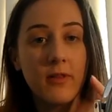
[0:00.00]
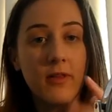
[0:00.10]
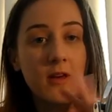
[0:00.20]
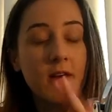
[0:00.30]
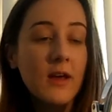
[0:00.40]
one of
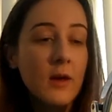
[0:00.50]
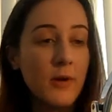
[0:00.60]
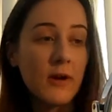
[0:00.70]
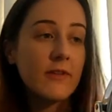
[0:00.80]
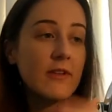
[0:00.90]
the
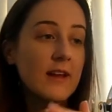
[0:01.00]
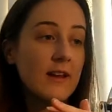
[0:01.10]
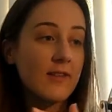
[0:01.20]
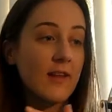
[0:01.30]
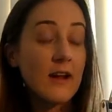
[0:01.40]
benefit
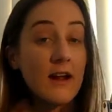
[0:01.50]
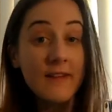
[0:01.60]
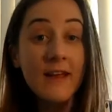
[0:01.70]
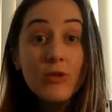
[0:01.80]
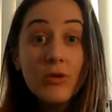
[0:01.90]
ladies there
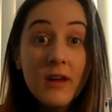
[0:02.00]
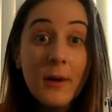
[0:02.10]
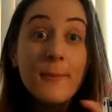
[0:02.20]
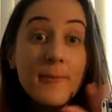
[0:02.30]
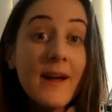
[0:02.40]
and they looked
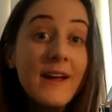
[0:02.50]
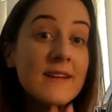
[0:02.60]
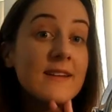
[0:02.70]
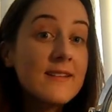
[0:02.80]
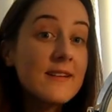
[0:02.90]

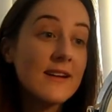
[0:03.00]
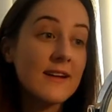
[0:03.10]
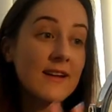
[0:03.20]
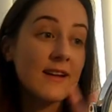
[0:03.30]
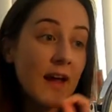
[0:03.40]

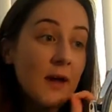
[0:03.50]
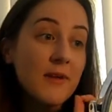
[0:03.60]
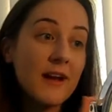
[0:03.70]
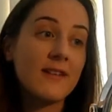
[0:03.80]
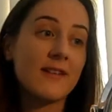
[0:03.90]
amazing.
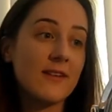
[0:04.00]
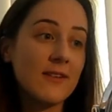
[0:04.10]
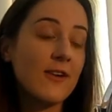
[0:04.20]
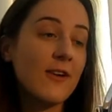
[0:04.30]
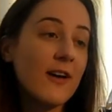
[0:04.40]
Amazing.
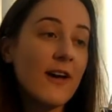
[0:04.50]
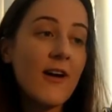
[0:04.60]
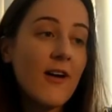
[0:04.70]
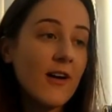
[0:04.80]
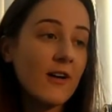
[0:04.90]
Like,
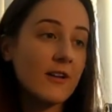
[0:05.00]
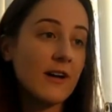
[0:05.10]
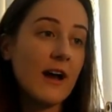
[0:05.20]
I